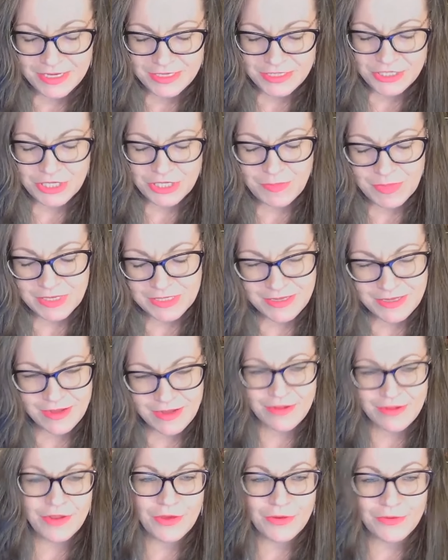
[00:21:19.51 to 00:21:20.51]
she must not
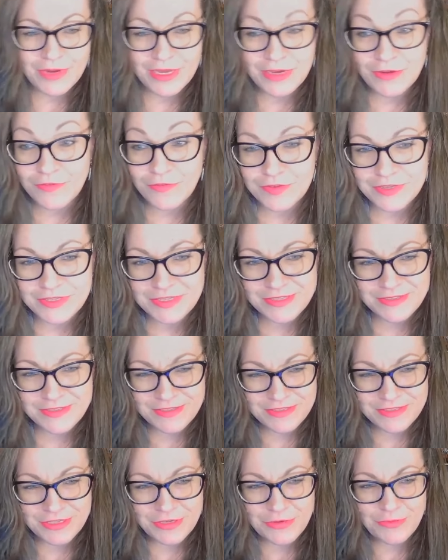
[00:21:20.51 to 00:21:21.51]
have known Elvis
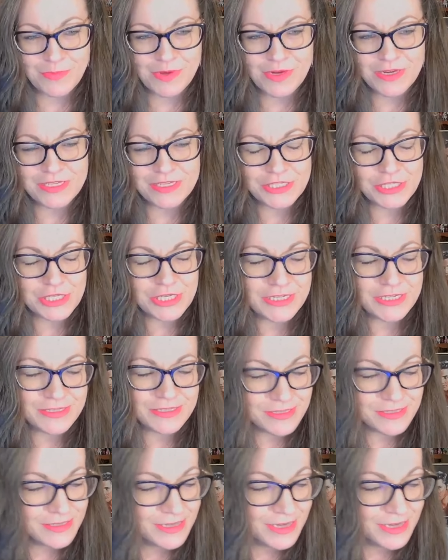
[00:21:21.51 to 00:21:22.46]
too much, because